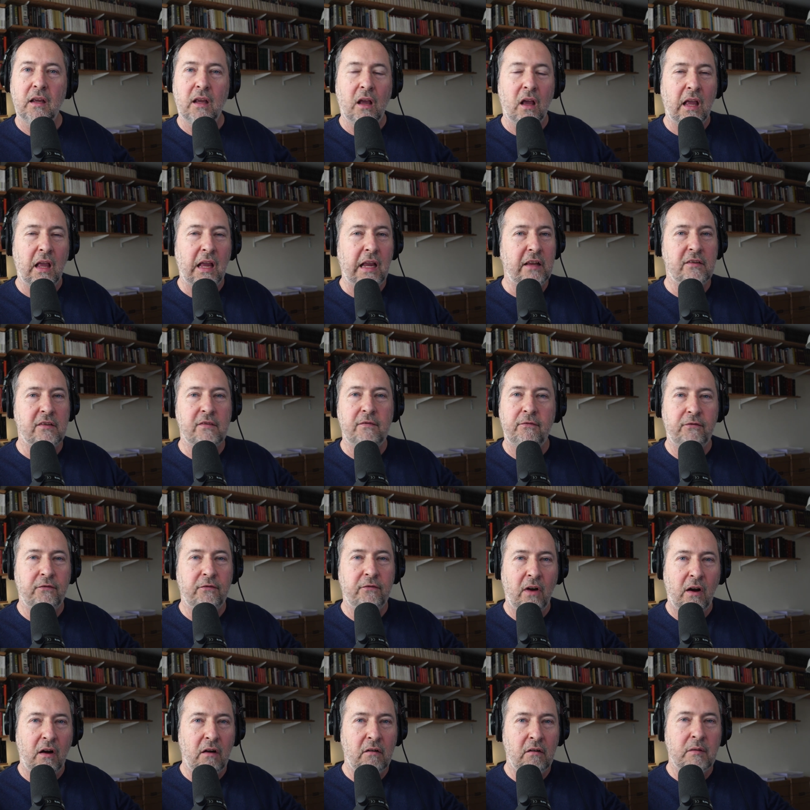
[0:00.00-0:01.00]
it's
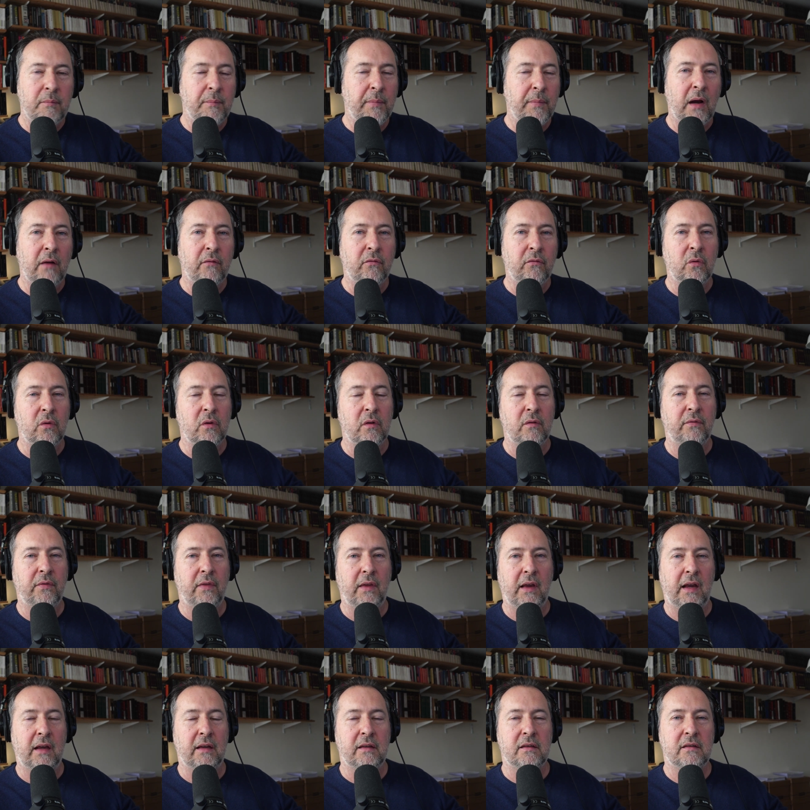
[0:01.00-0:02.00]
far above all of
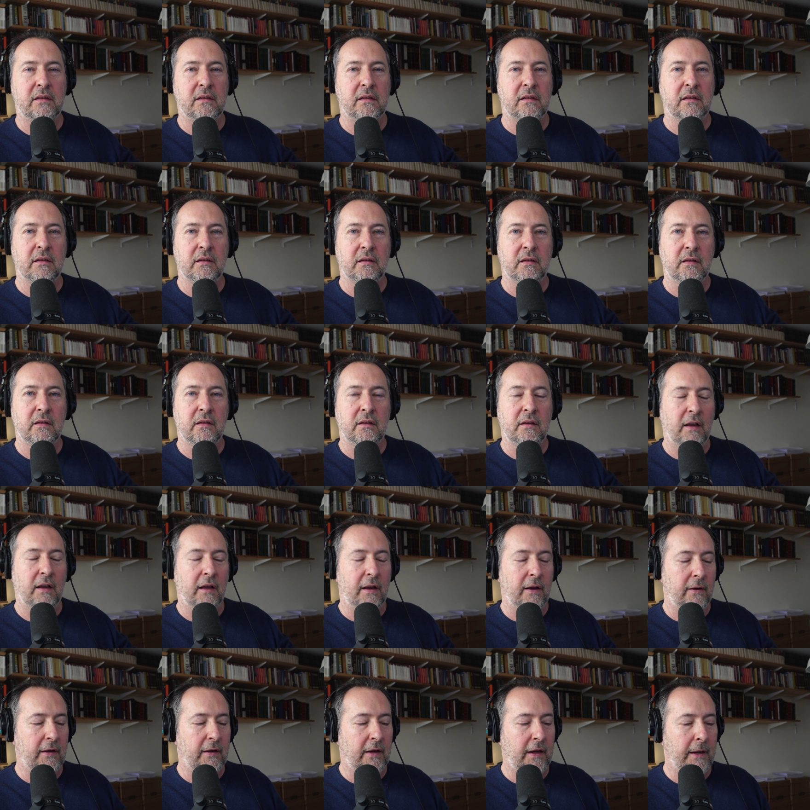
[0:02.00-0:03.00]
that.
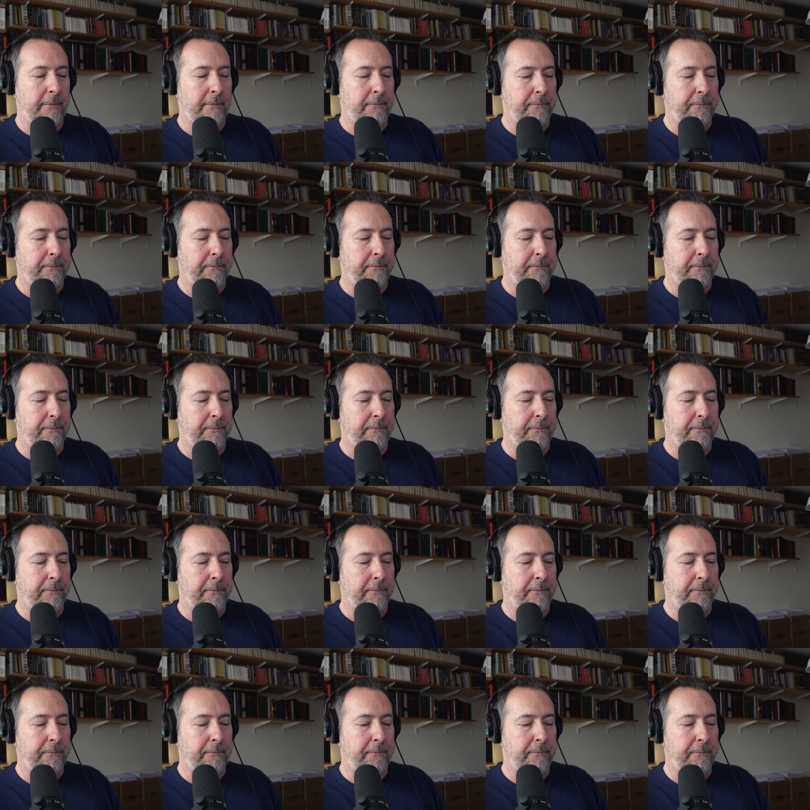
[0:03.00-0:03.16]
Okay.